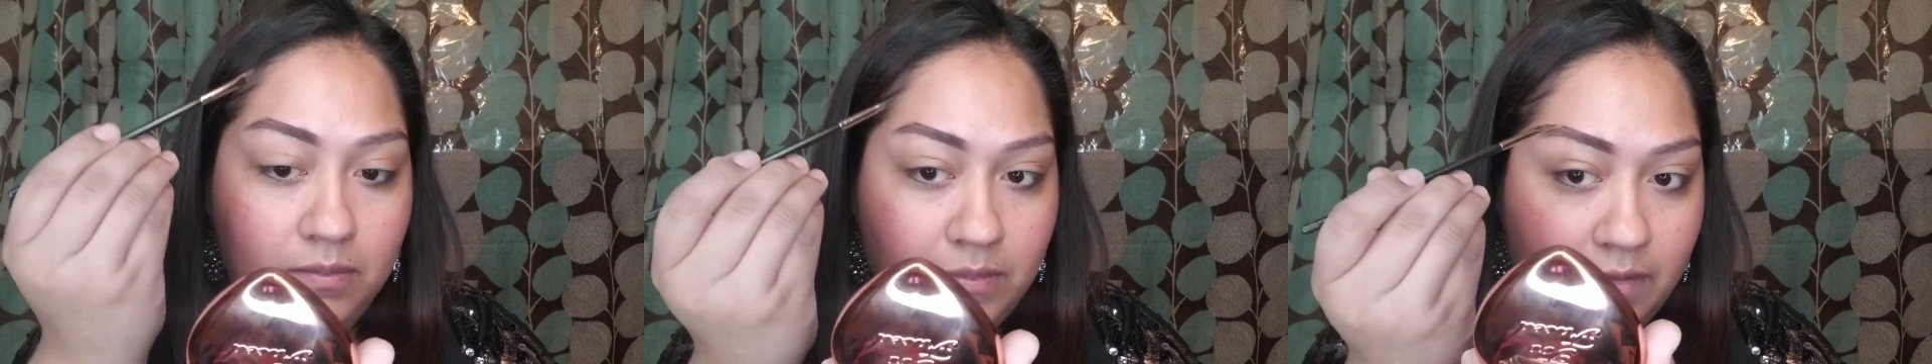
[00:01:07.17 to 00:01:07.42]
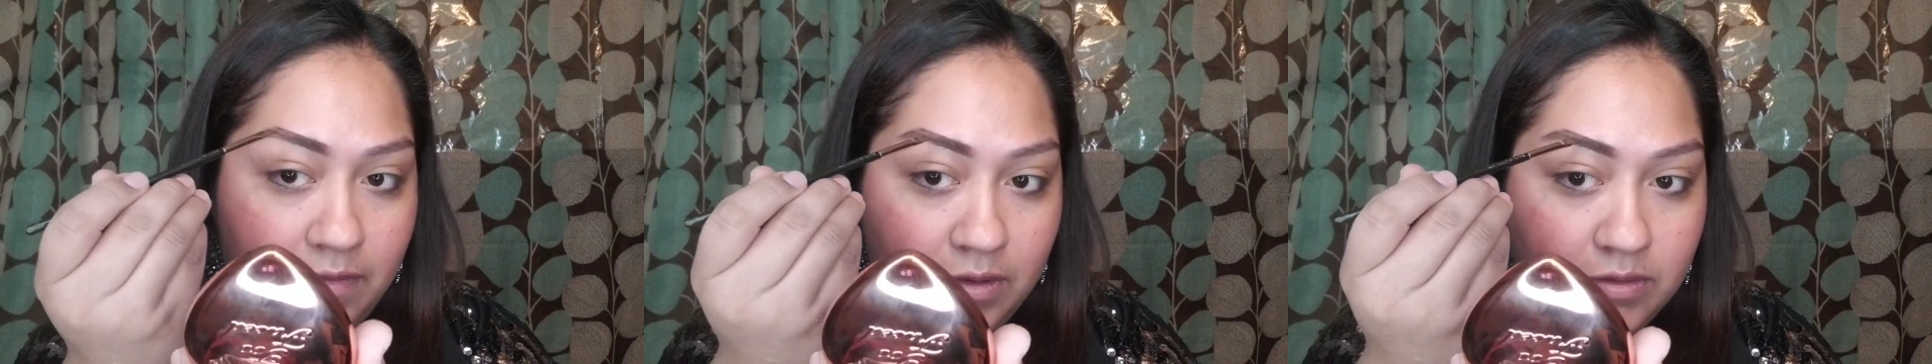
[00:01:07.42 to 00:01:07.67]

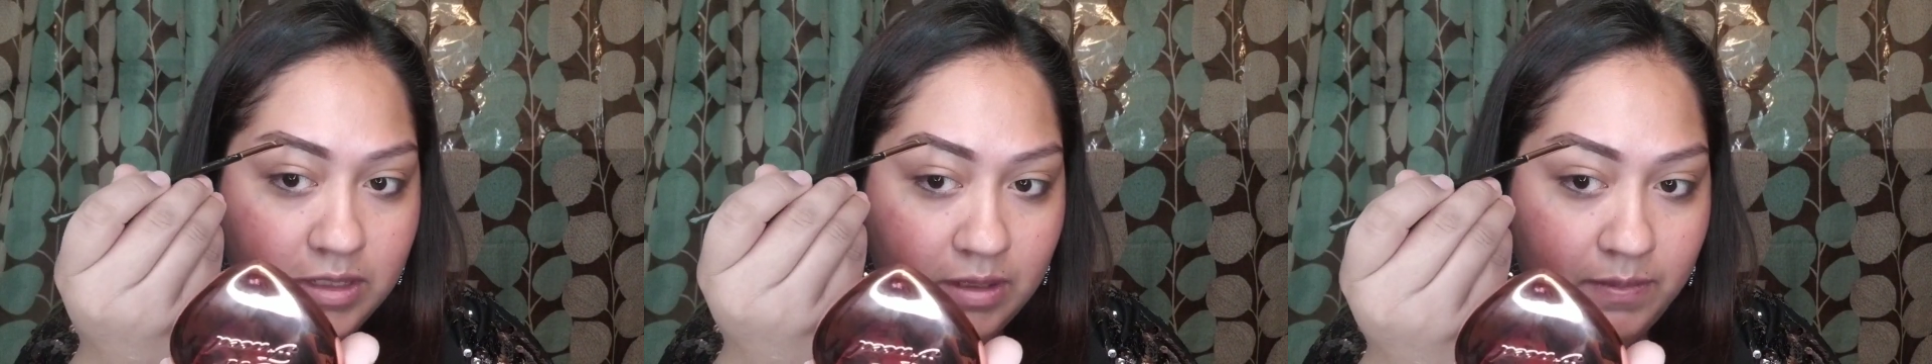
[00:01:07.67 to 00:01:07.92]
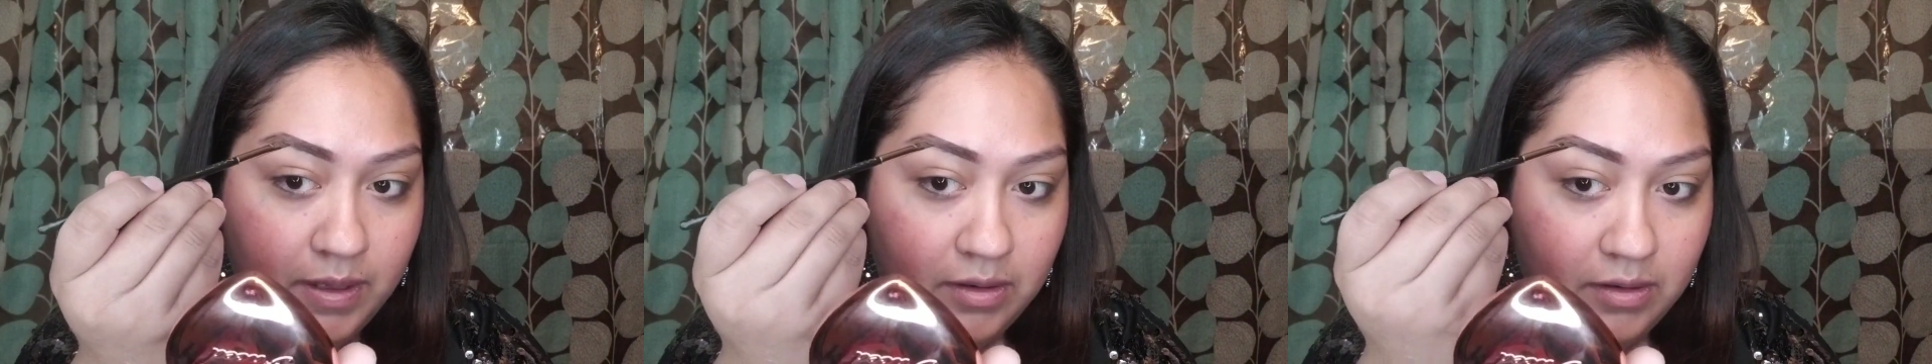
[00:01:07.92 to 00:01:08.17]
videos
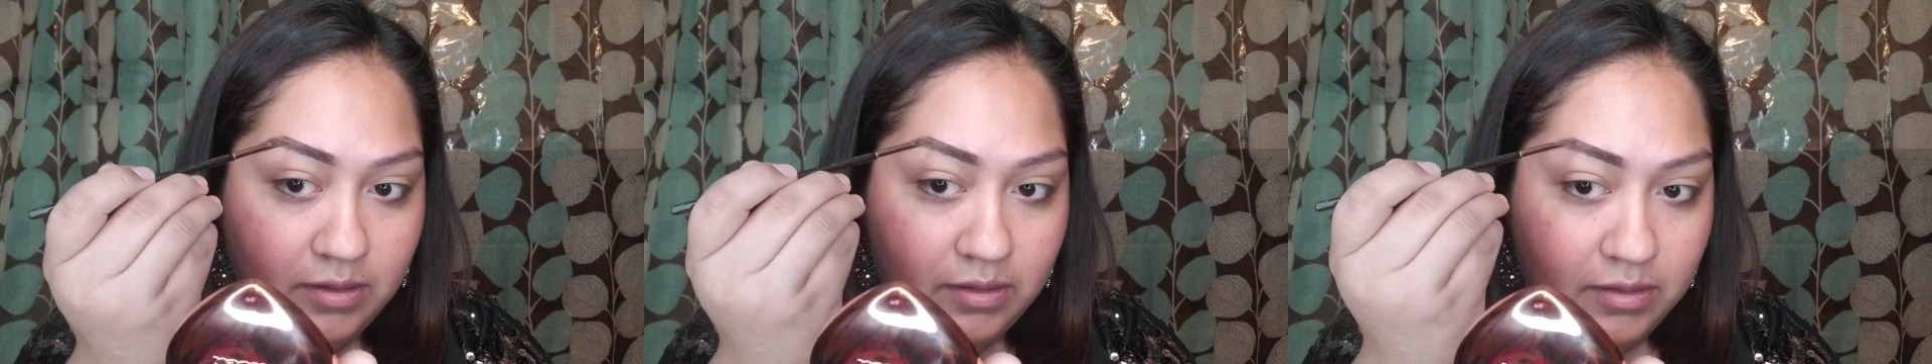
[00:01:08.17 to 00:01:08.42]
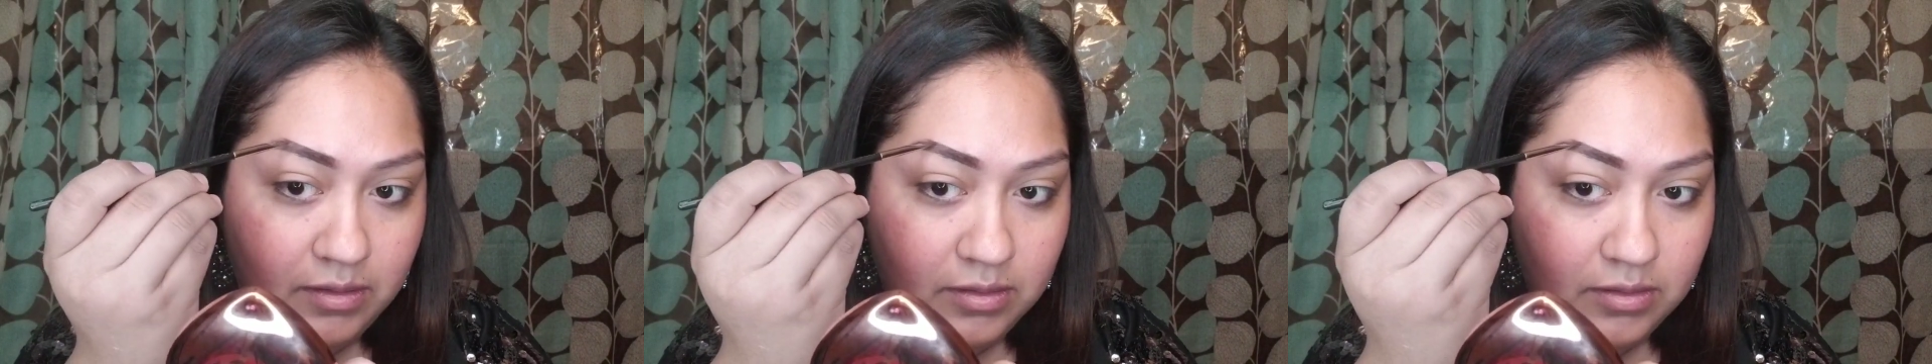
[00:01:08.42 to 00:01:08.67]
get better.
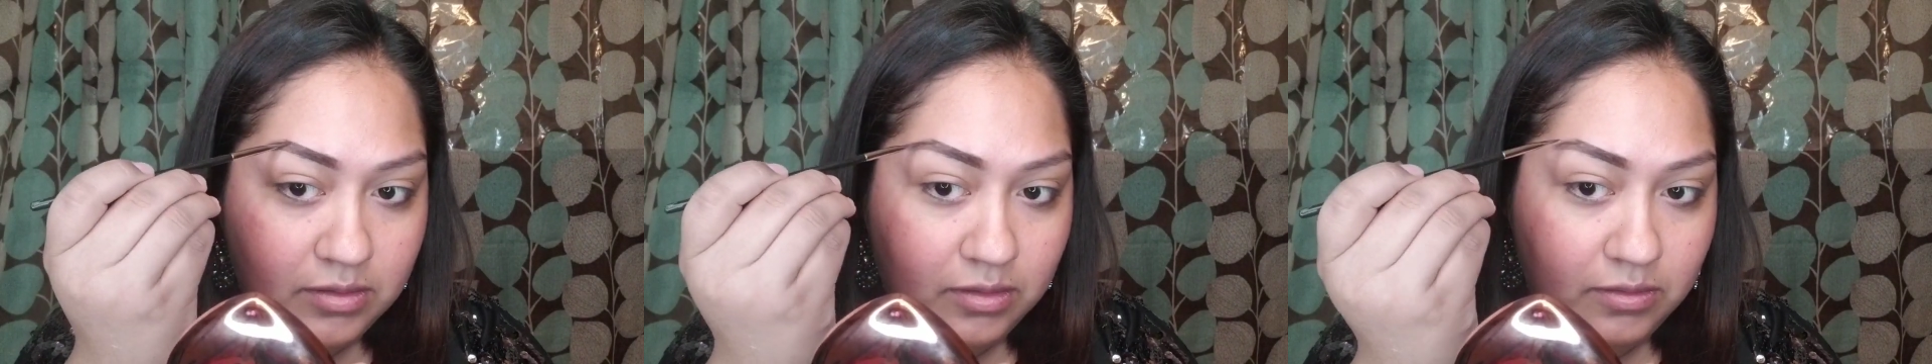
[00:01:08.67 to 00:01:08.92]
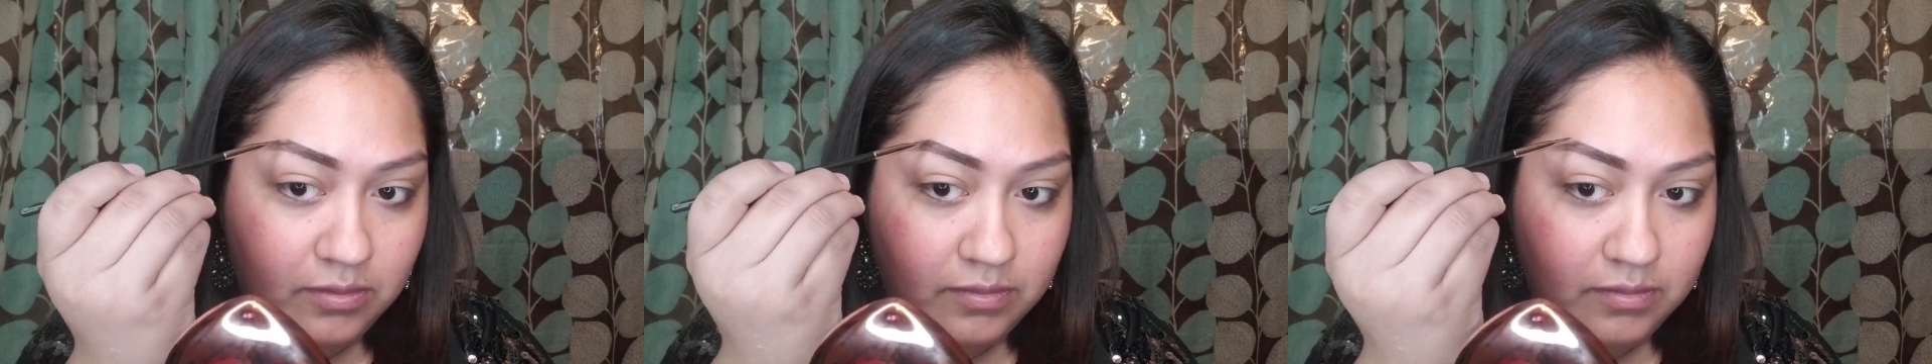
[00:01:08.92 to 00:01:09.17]

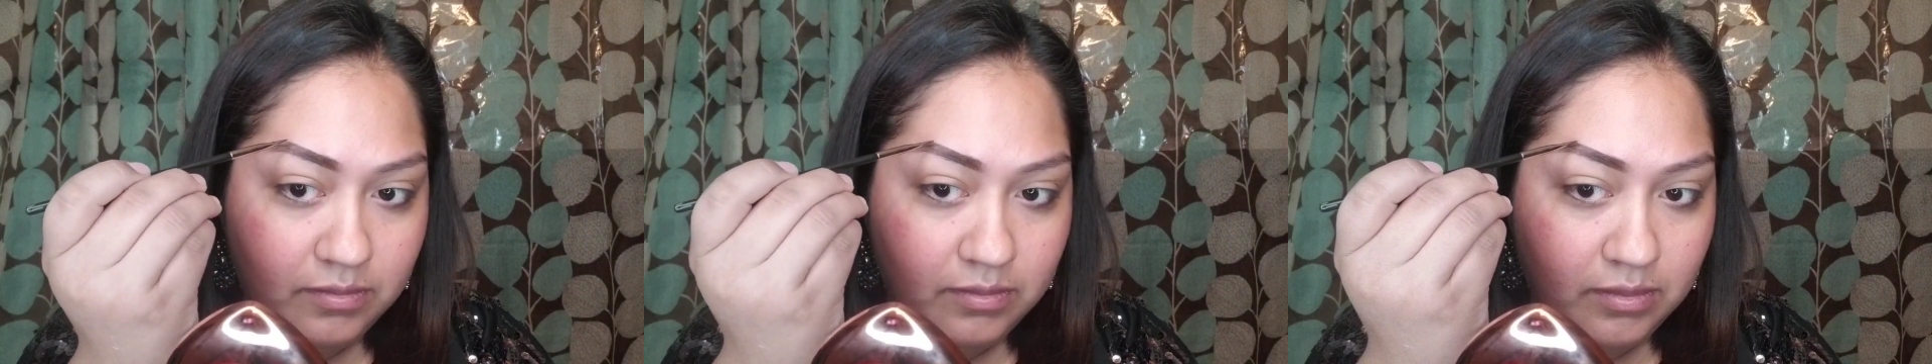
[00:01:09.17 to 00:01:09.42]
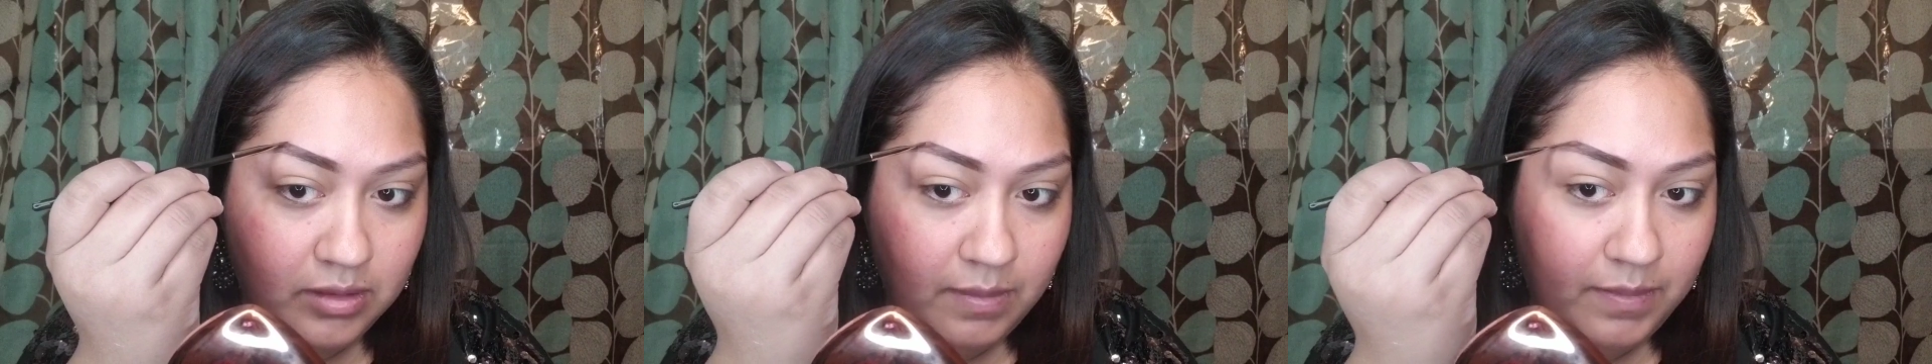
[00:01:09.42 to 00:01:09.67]
So
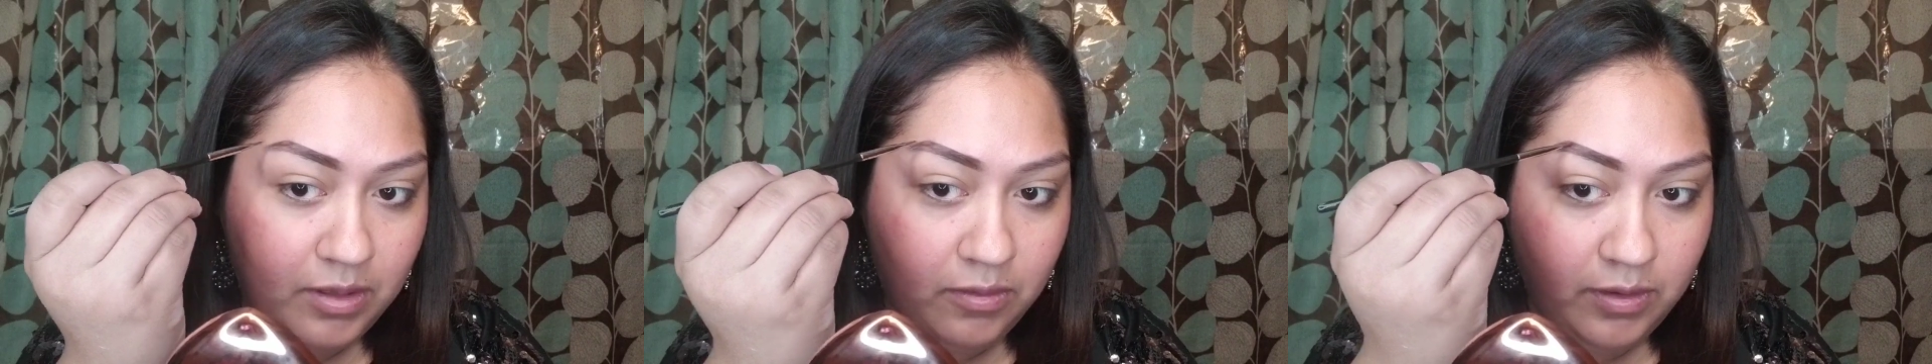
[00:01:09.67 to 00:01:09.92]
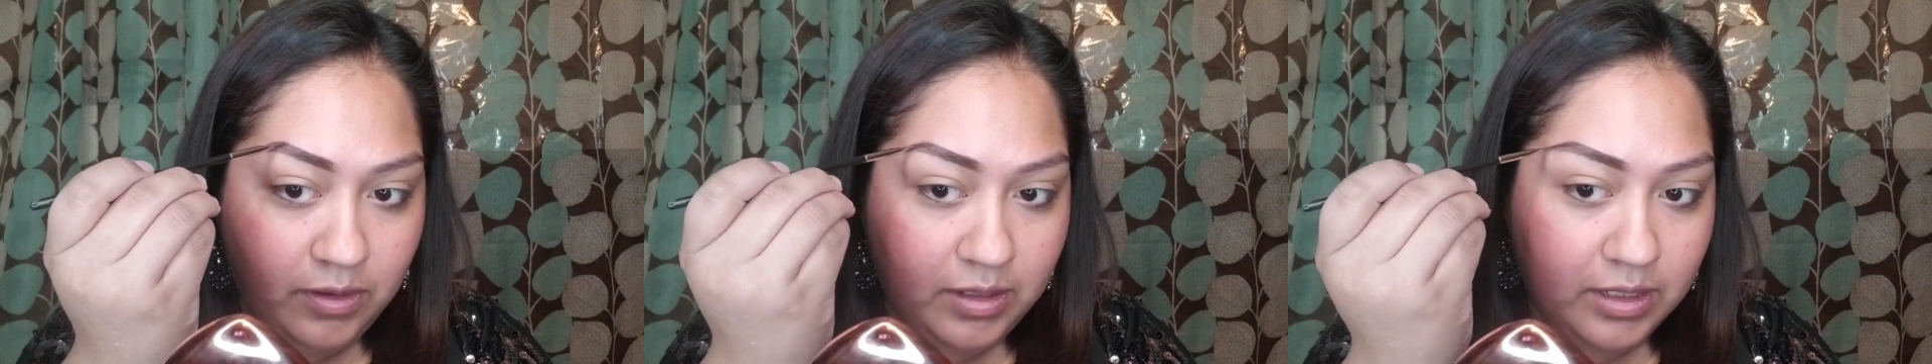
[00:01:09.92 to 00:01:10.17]
let me know
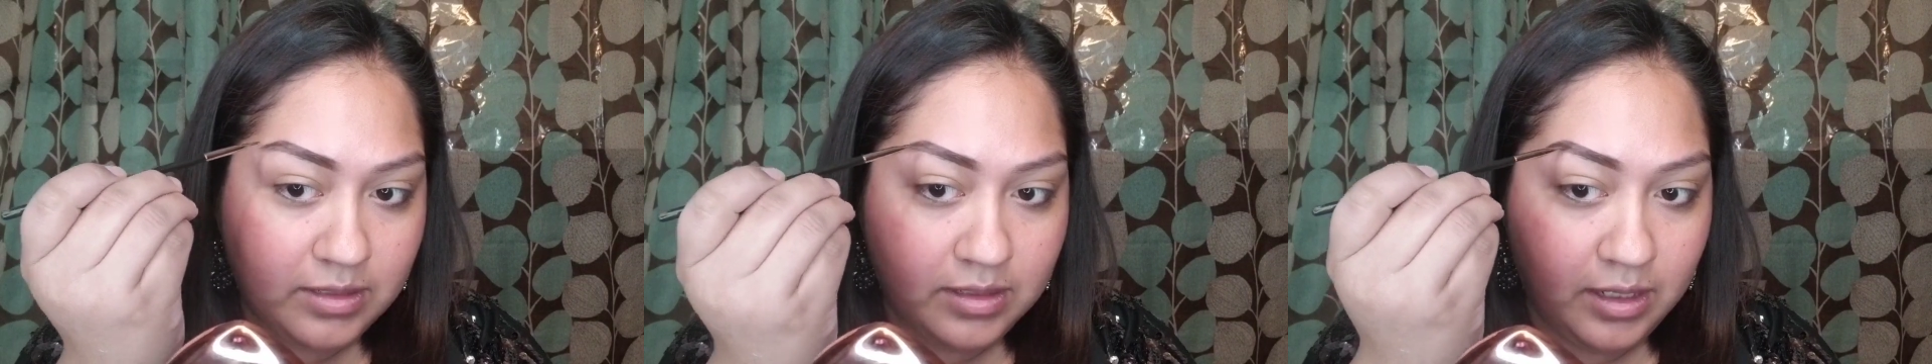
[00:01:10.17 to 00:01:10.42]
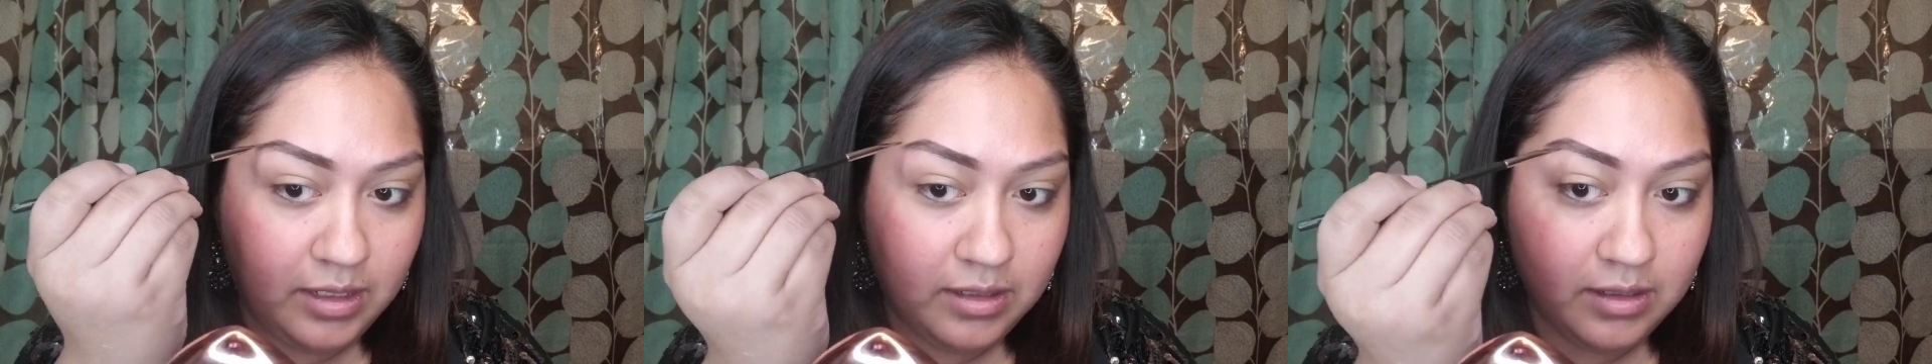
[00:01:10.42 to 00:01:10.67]
what you guys
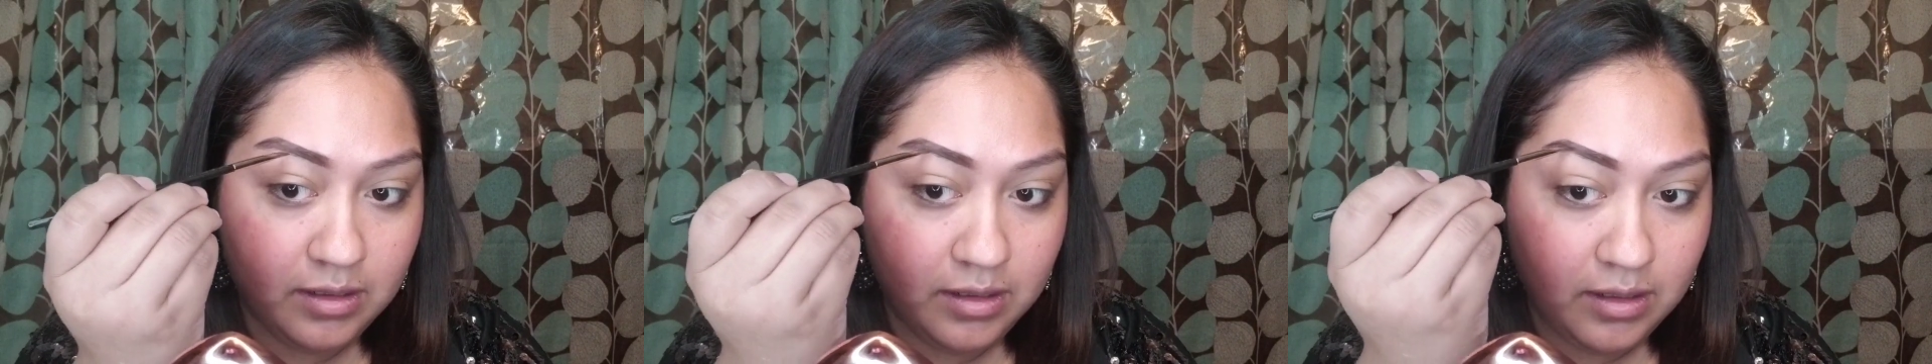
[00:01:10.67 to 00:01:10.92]
think.